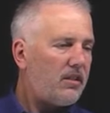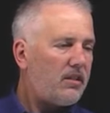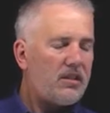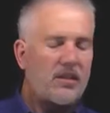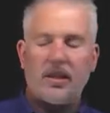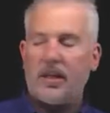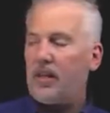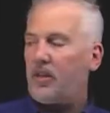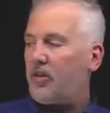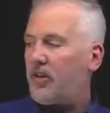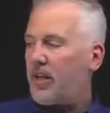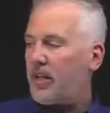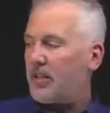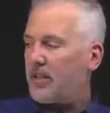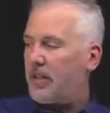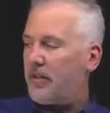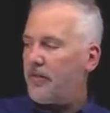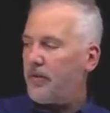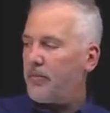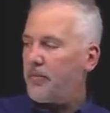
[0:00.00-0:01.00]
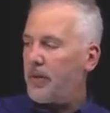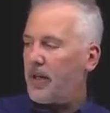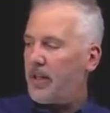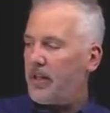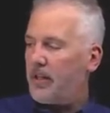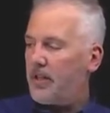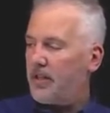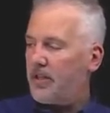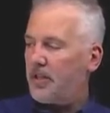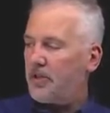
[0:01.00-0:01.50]
together as given by
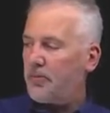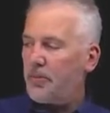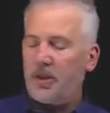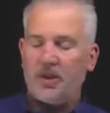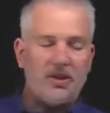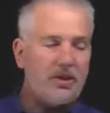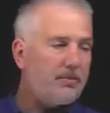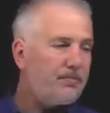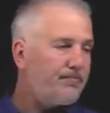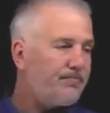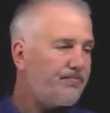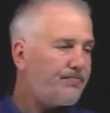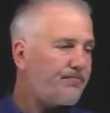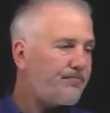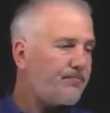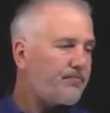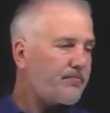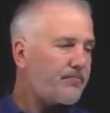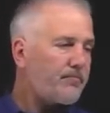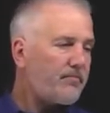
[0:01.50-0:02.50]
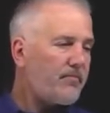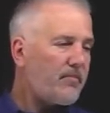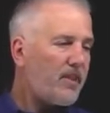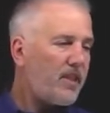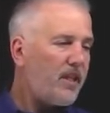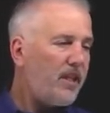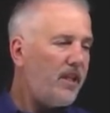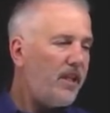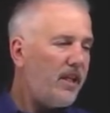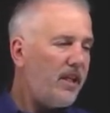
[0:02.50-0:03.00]
this expression,
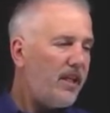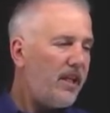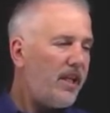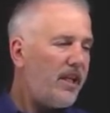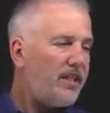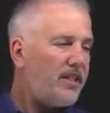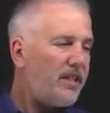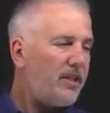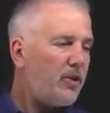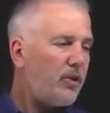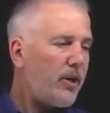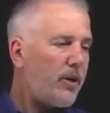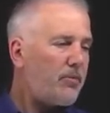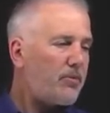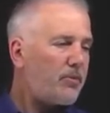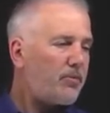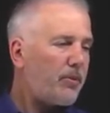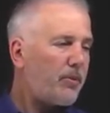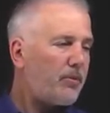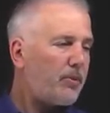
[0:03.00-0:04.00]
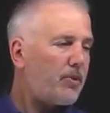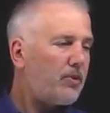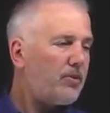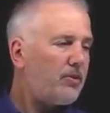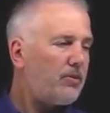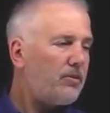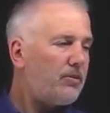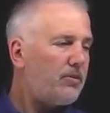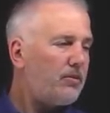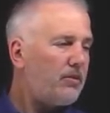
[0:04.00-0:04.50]
18 grams per
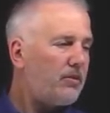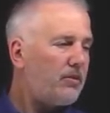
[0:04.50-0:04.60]
mole